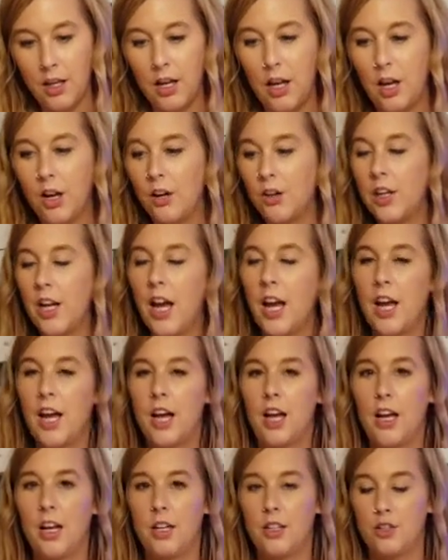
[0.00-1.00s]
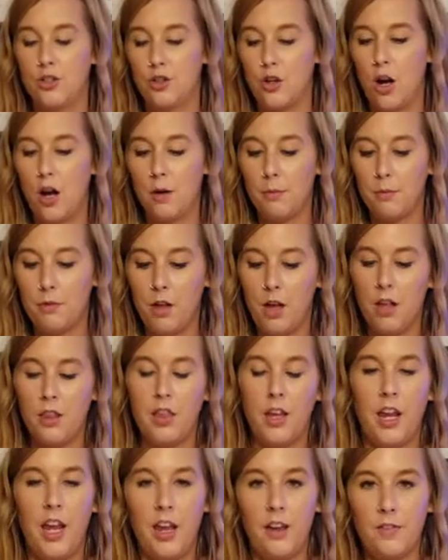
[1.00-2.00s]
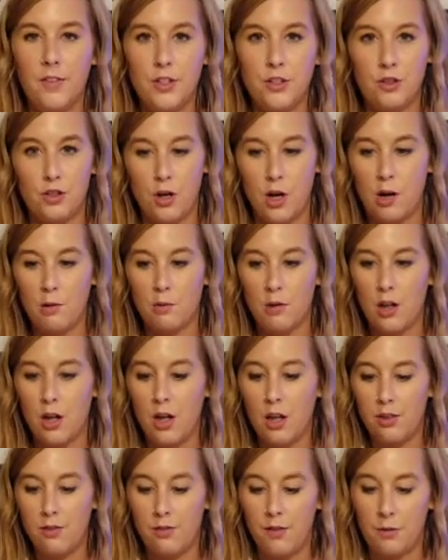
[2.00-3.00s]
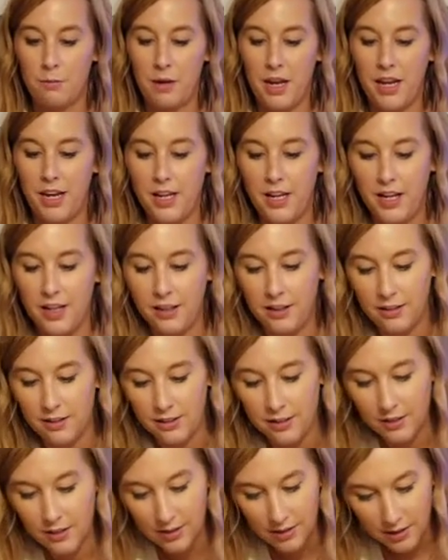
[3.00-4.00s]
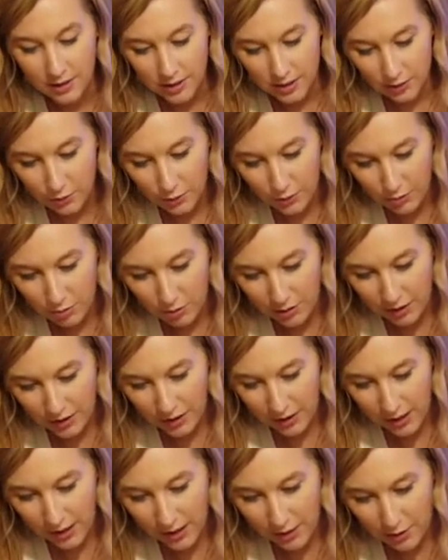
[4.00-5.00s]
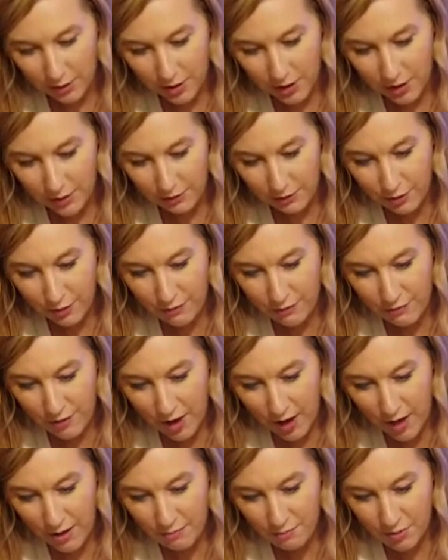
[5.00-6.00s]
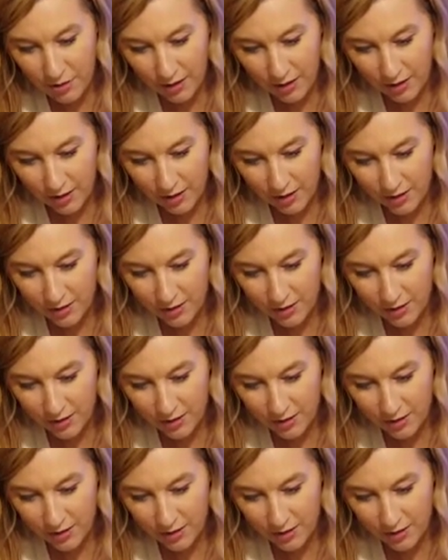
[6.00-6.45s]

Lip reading: Oh yeah, a drop cloth, a canvas drop cloth for painting. We really like it. We got it for $5.